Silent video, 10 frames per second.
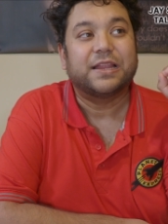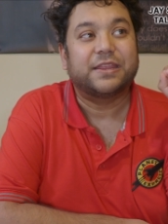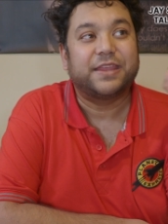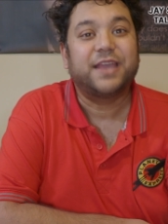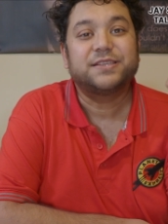
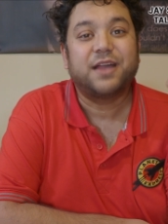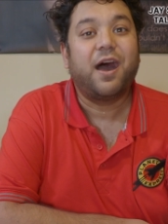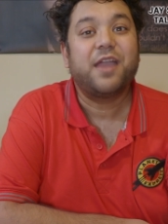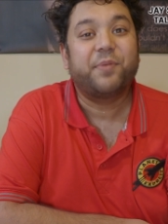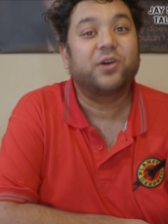there's a
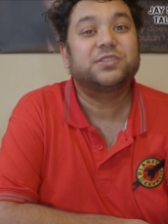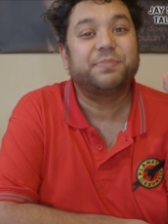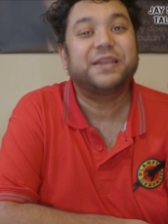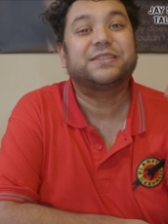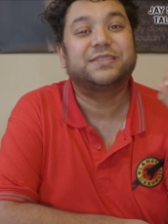high
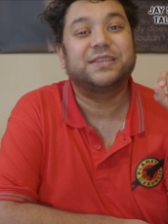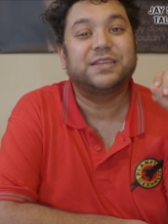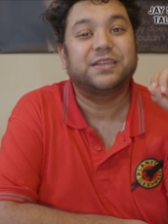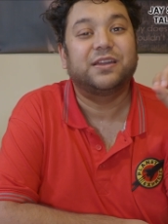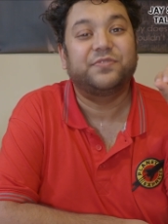
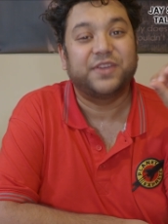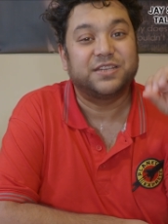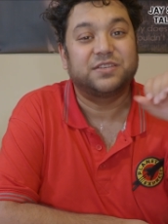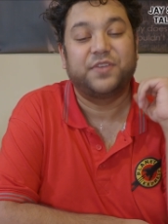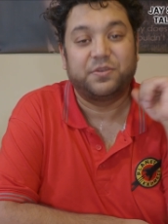possibility of
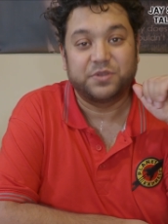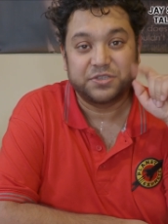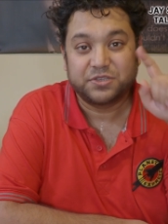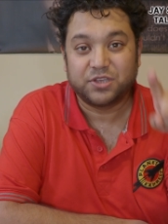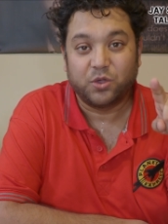interference.
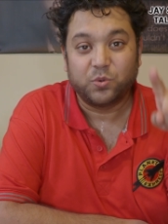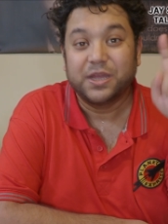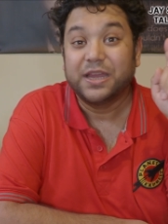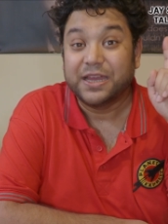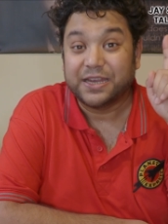So
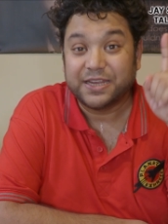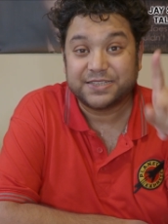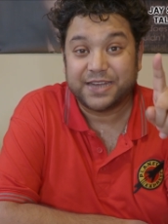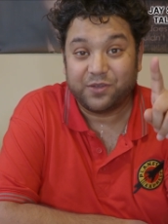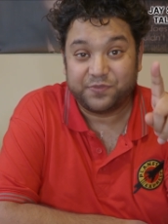
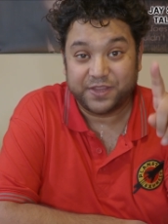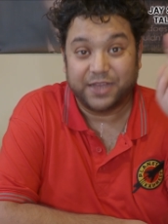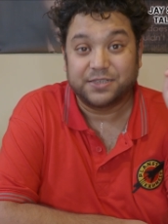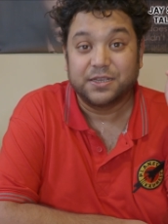listen out for that.